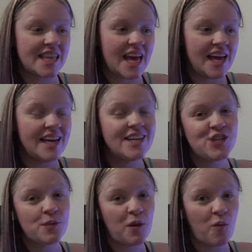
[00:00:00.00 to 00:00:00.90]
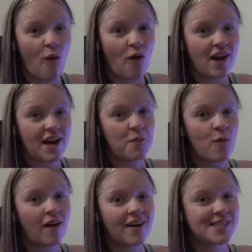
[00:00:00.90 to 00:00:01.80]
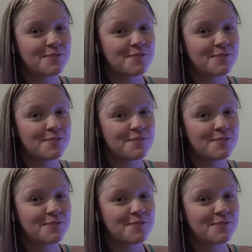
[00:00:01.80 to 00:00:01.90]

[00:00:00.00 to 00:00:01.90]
that it should be worn anymore.